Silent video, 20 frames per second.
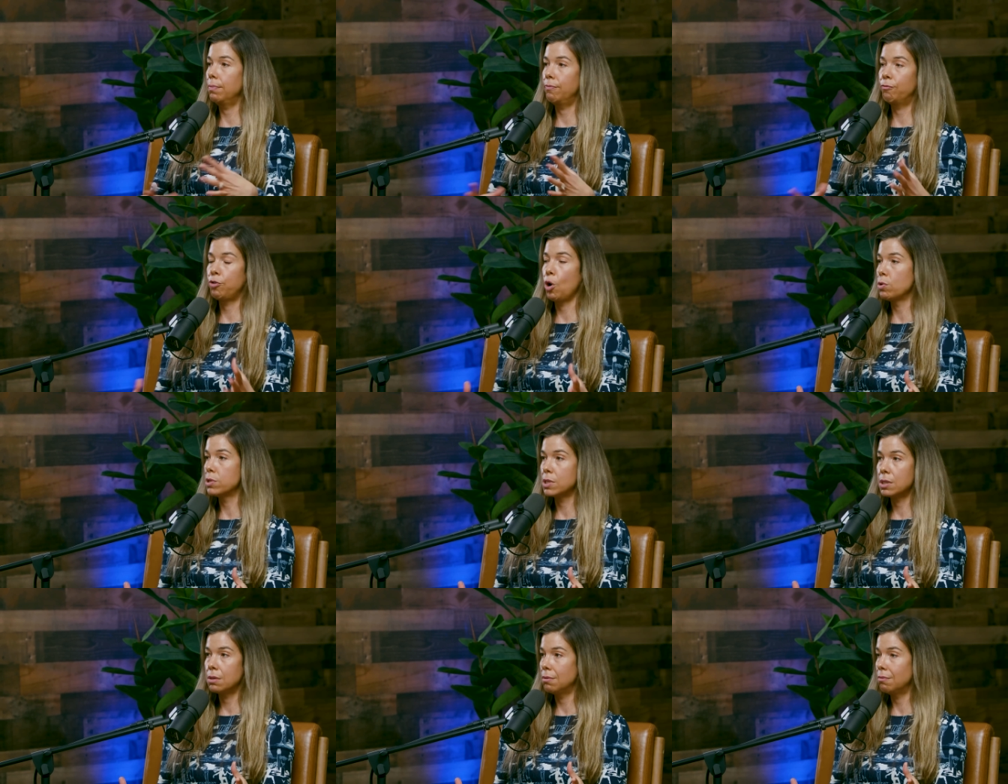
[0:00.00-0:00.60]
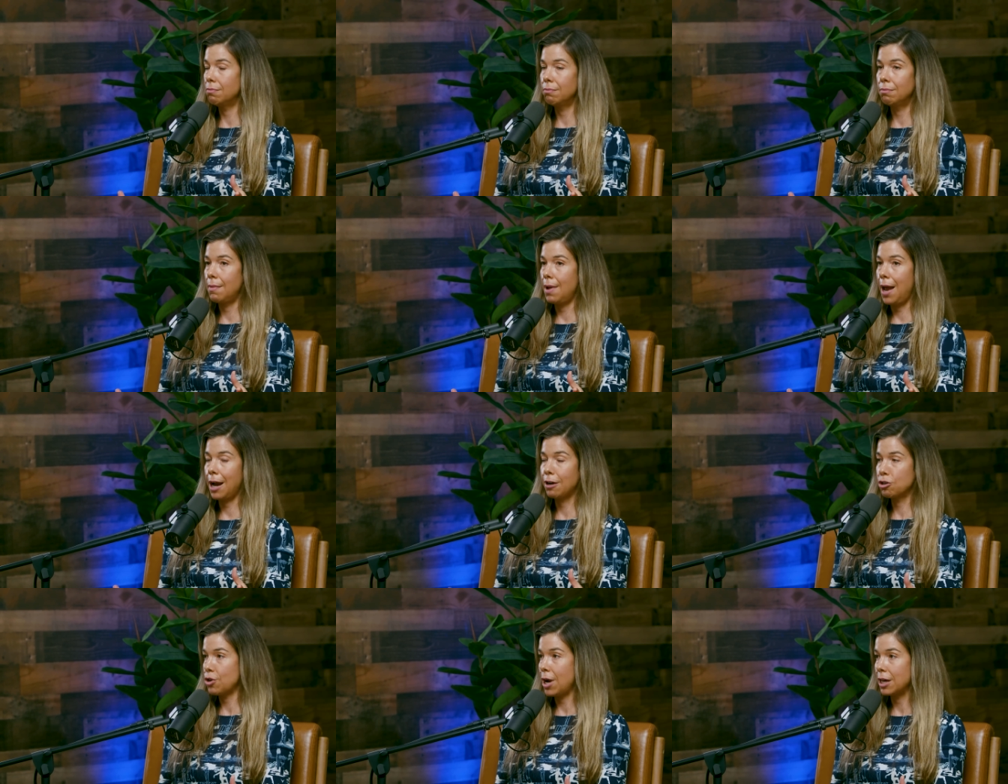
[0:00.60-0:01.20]
frozen
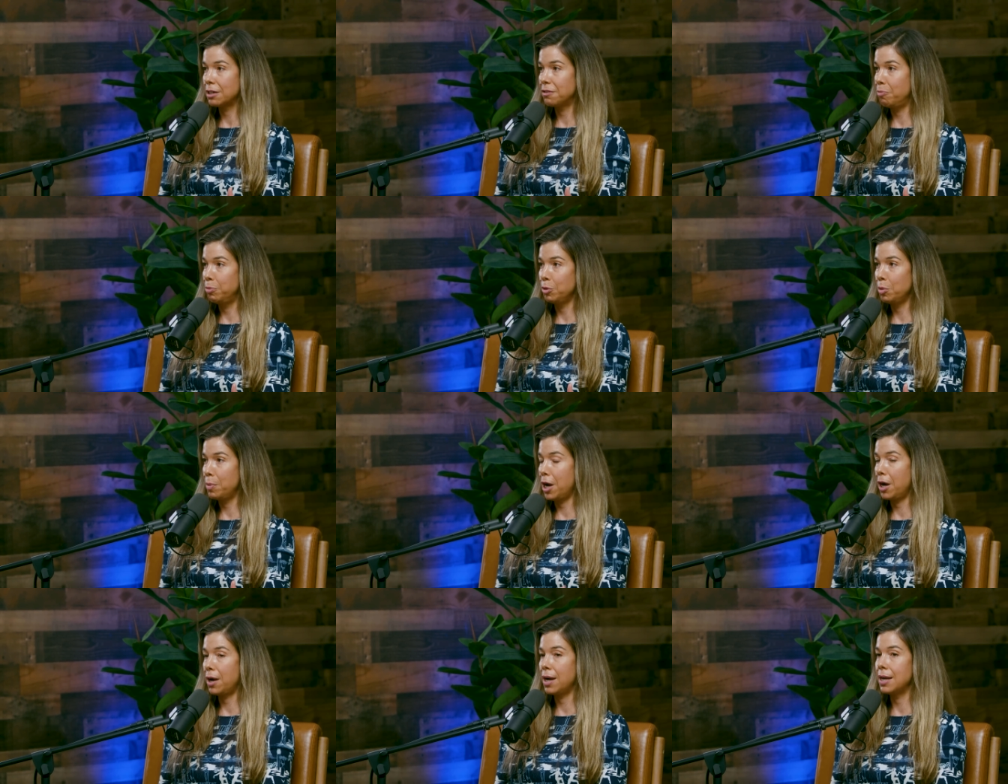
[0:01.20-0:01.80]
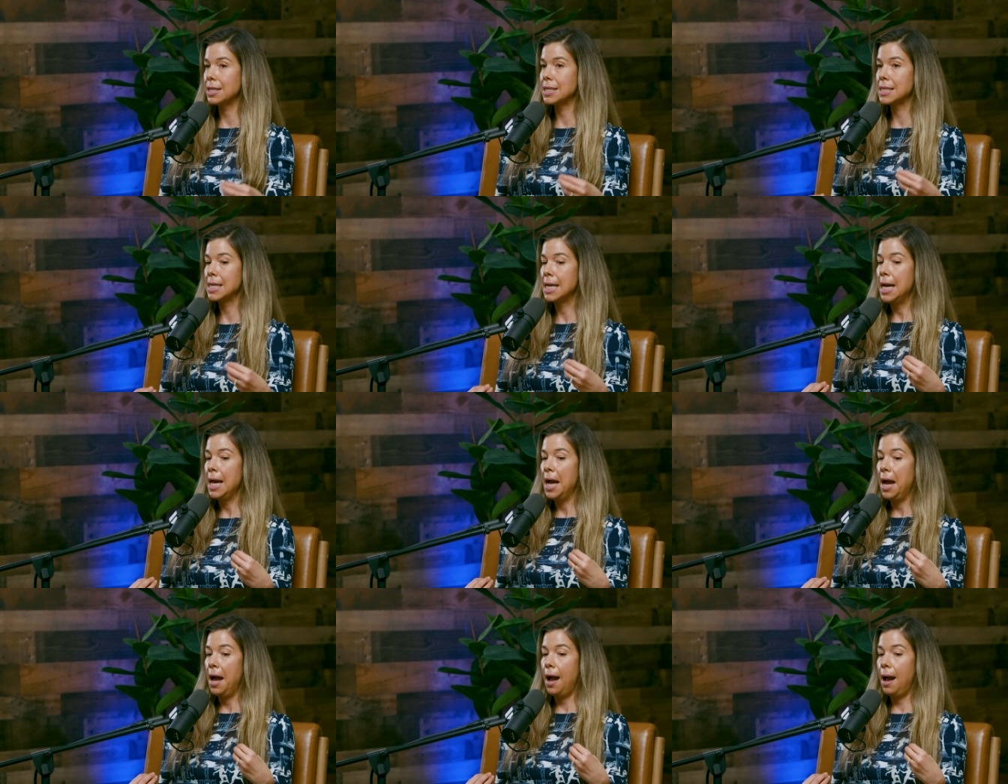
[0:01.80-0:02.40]
extract of blueberries,
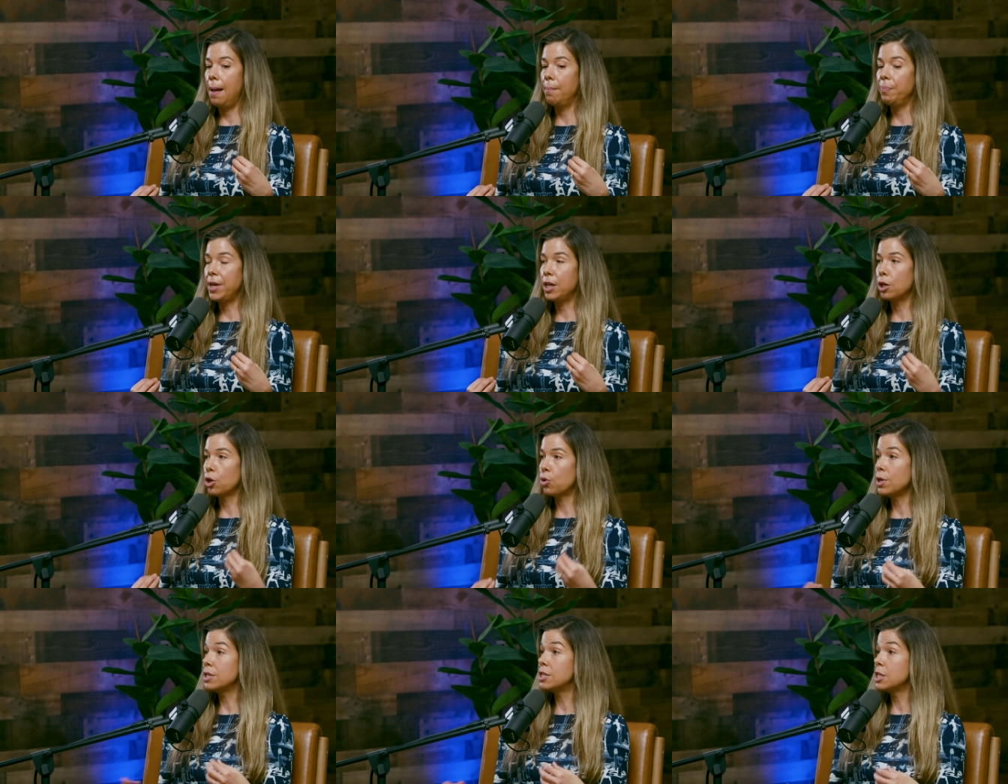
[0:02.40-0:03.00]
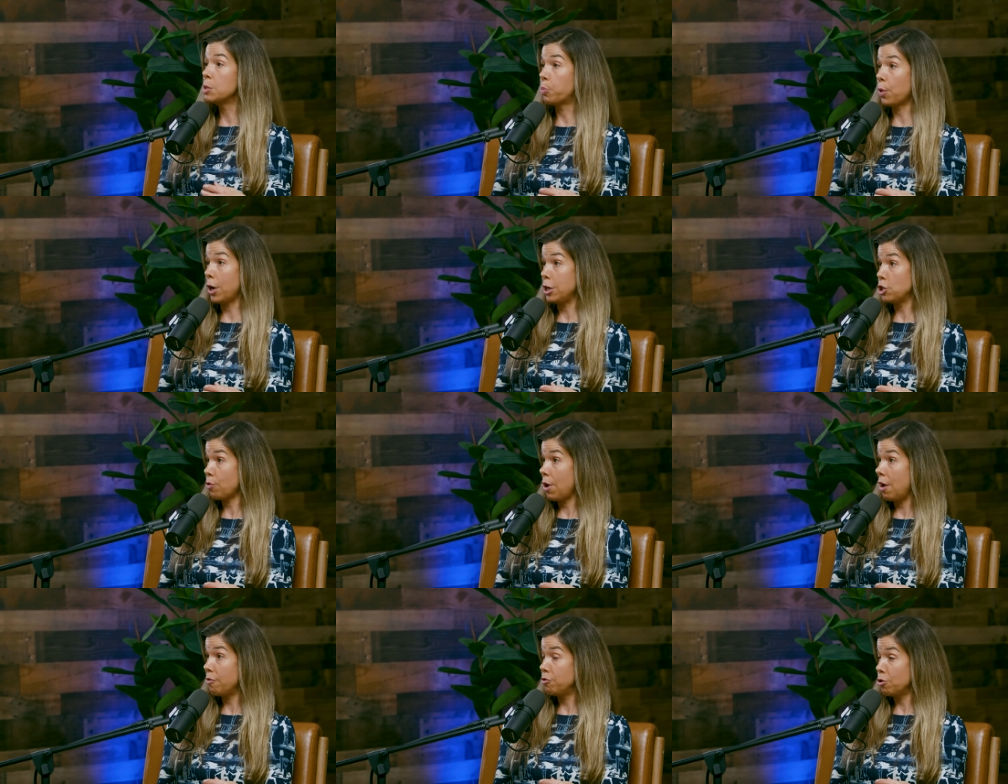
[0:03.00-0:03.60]
um, it increases brain
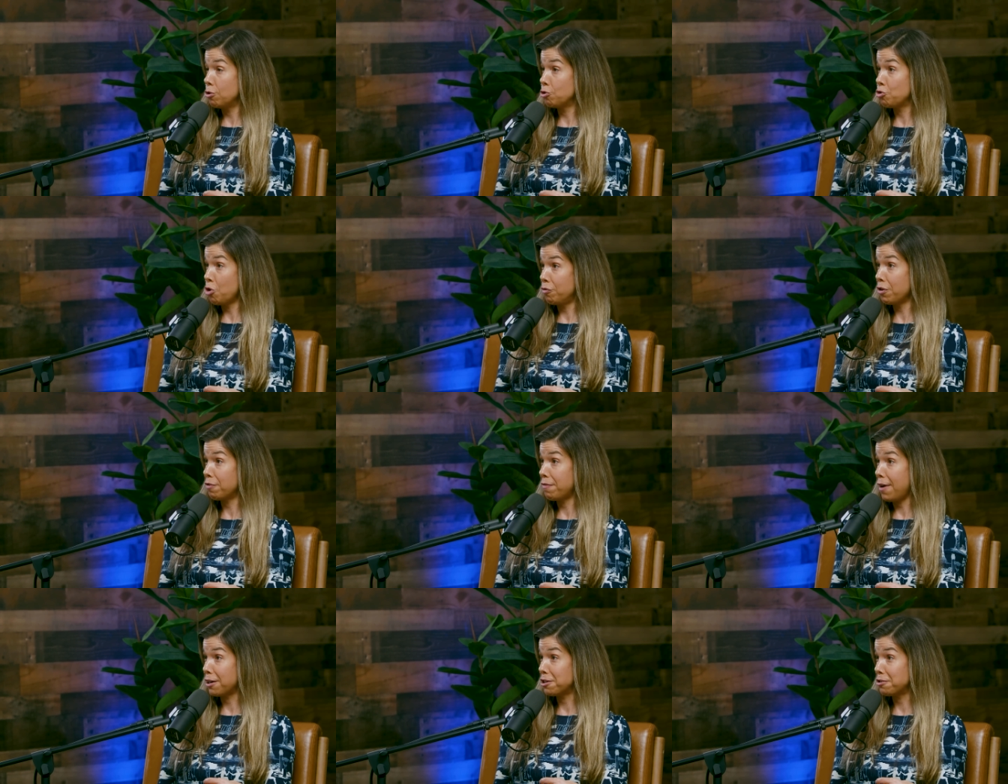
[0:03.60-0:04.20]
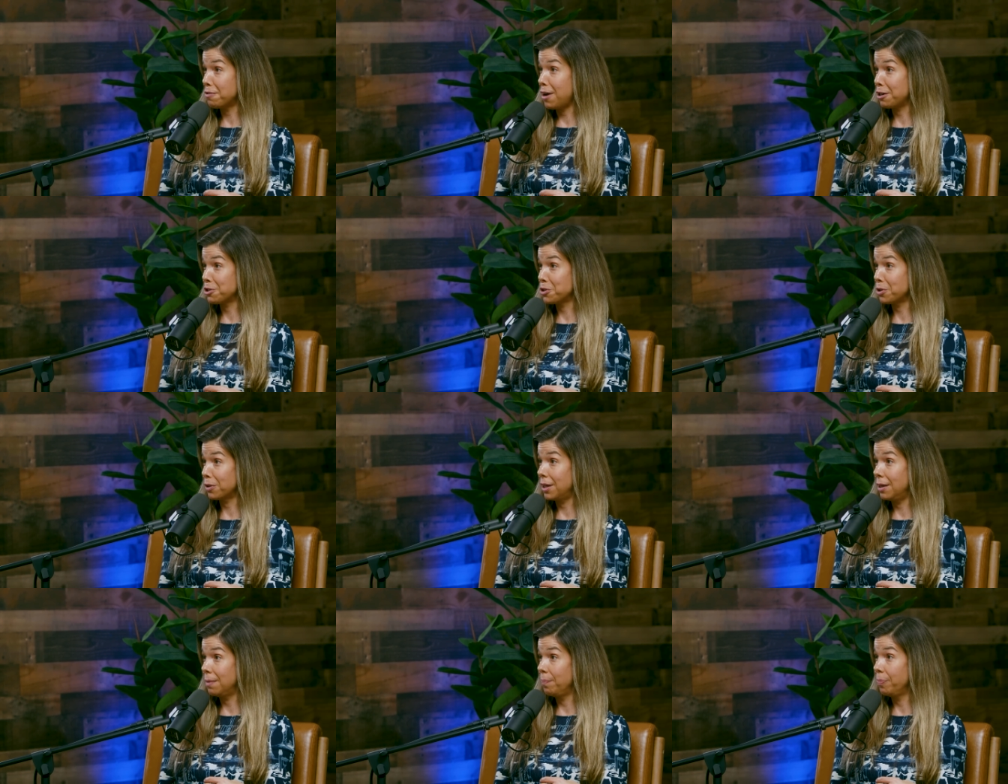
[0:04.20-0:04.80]
derived neurotrophic factor,
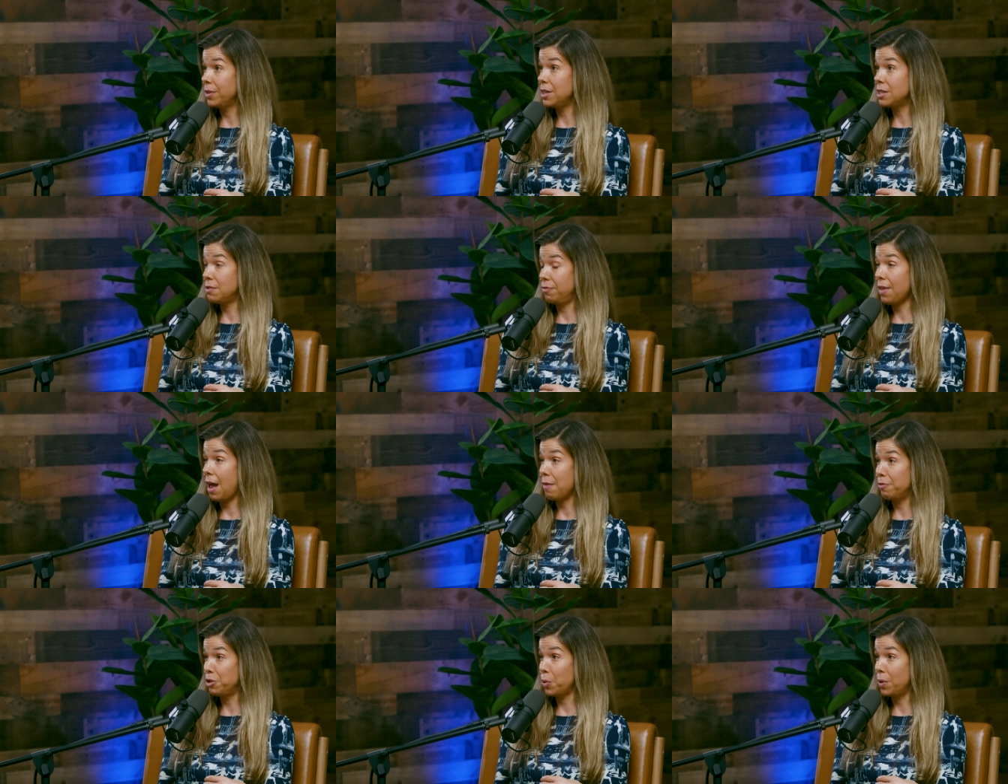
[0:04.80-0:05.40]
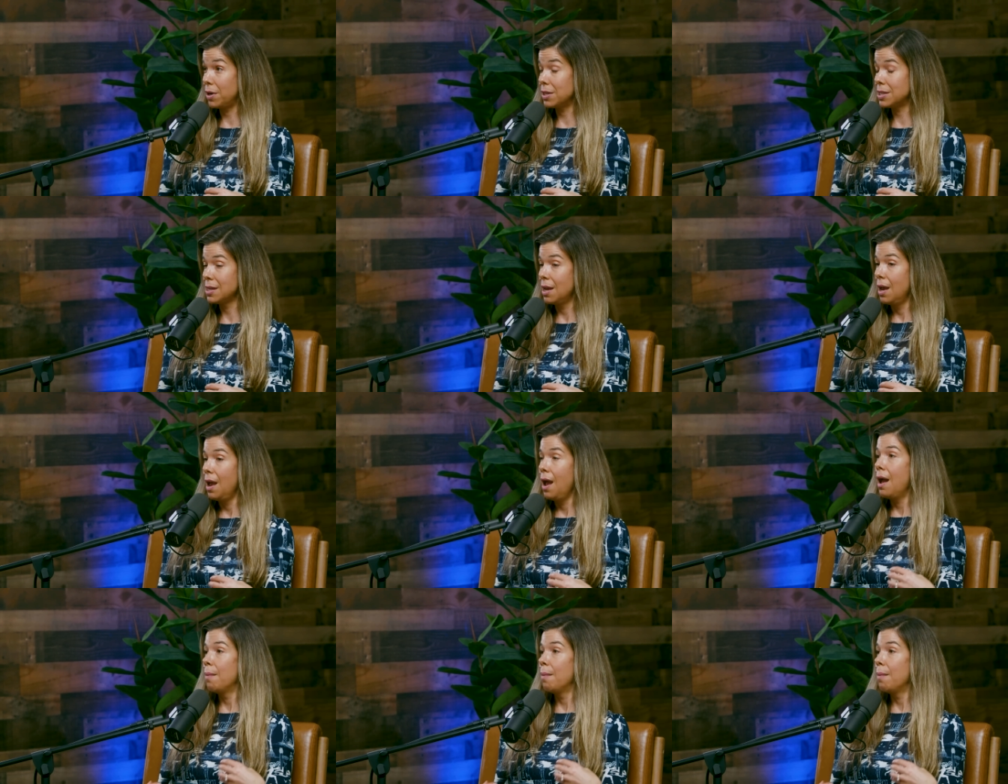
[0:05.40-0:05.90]
actually, mm. these flavonoids.